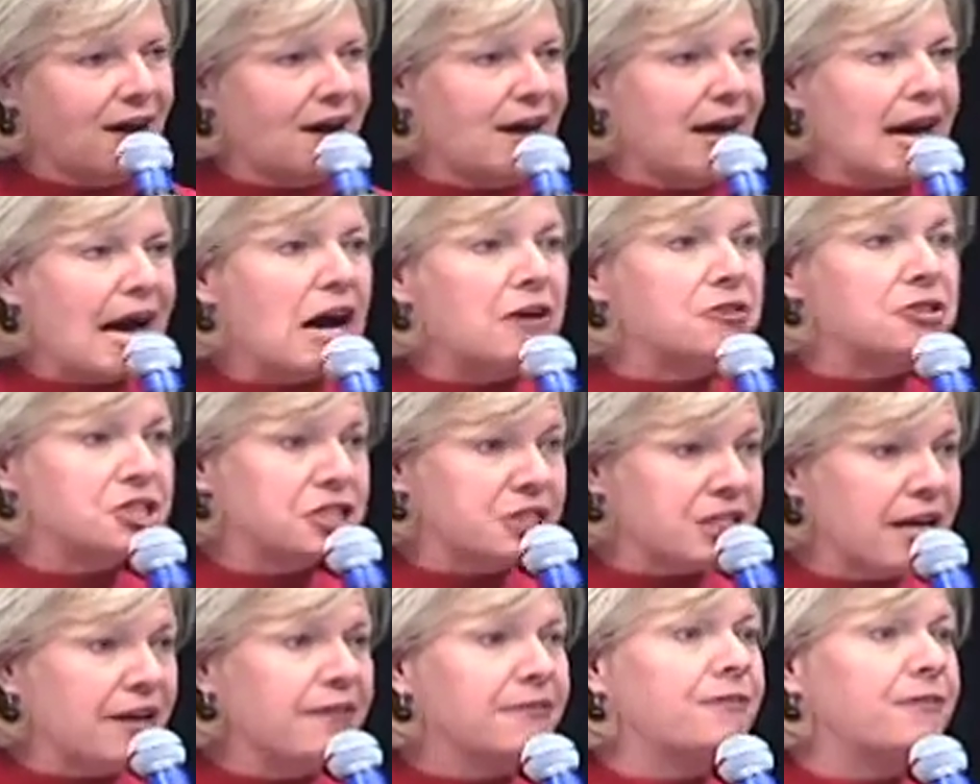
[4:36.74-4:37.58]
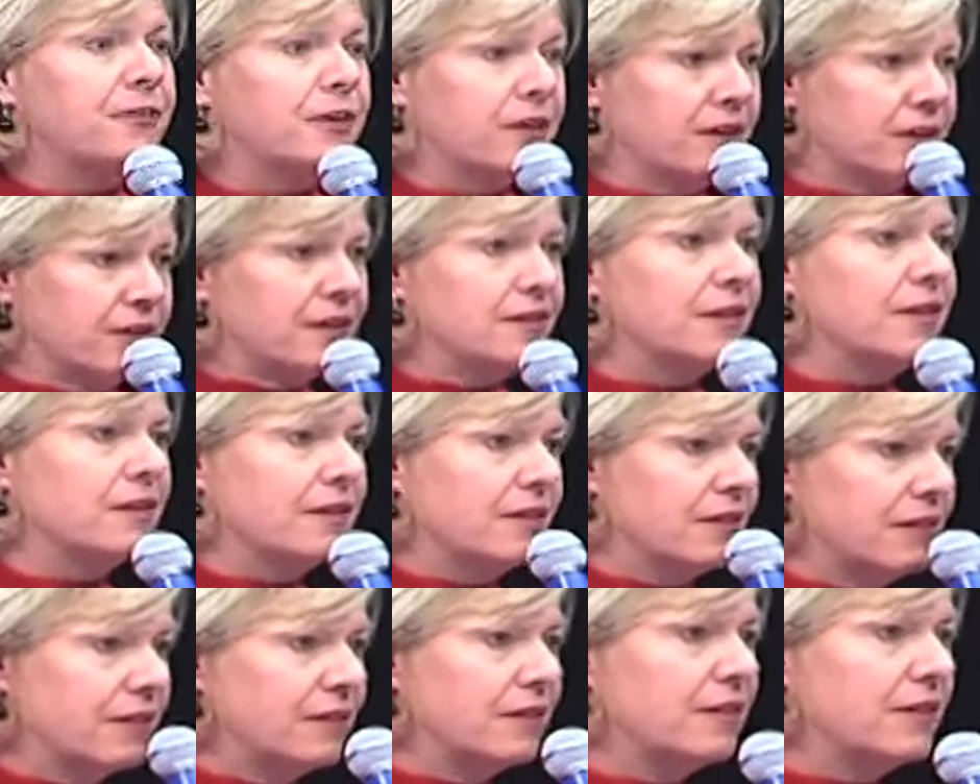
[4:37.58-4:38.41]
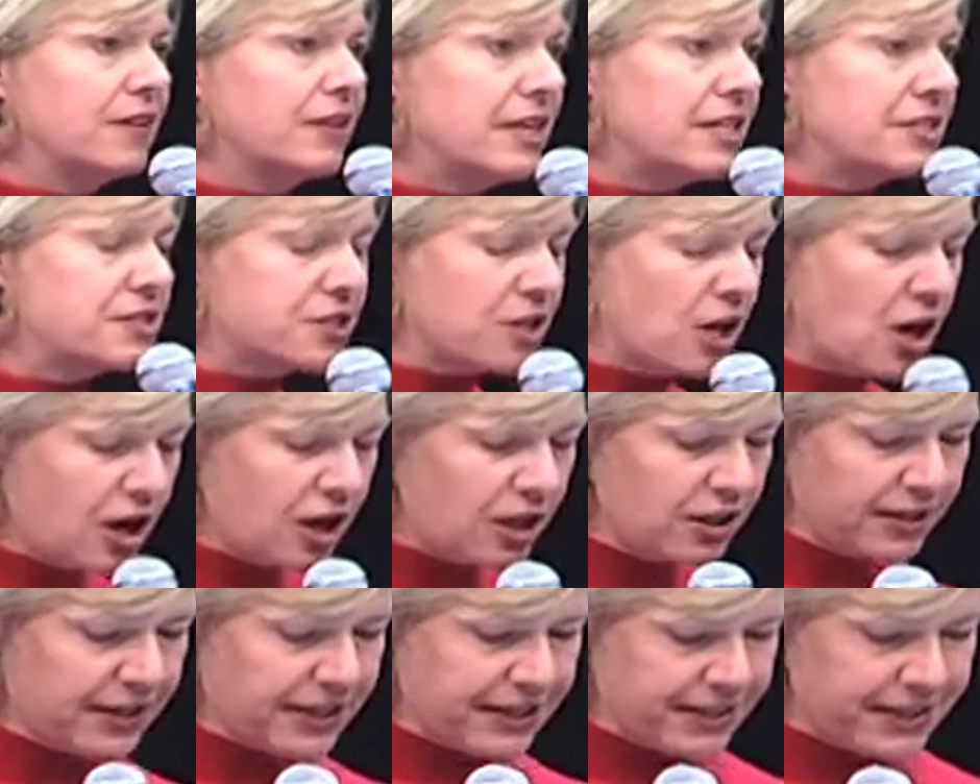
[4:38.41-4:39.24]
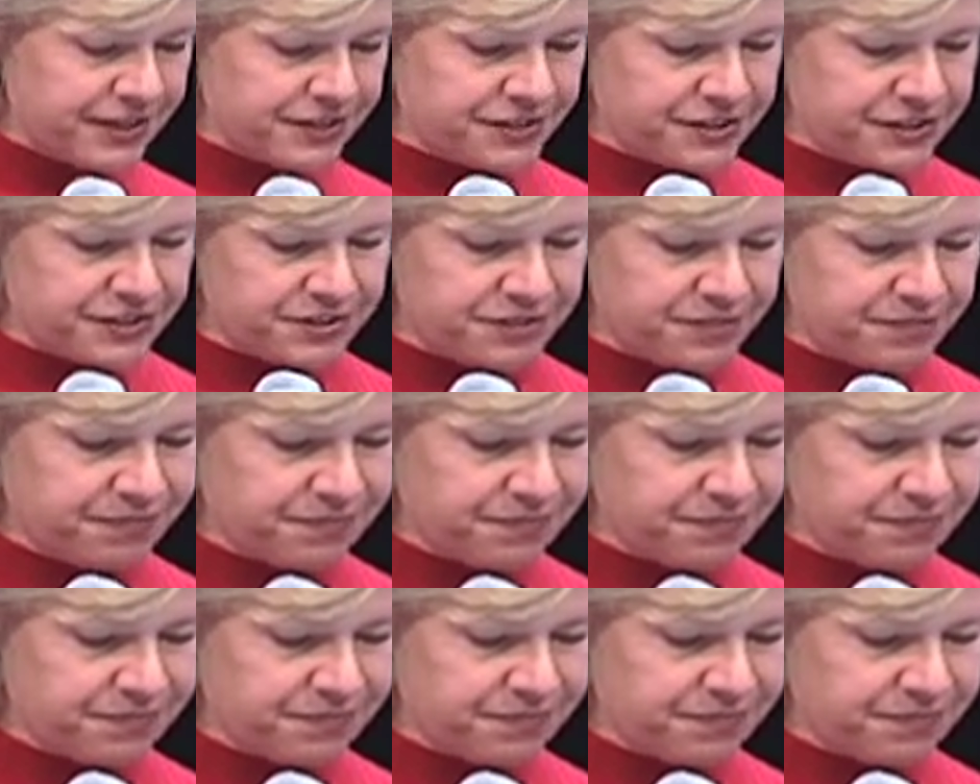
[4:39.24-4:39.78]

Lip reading: How shameful this all is.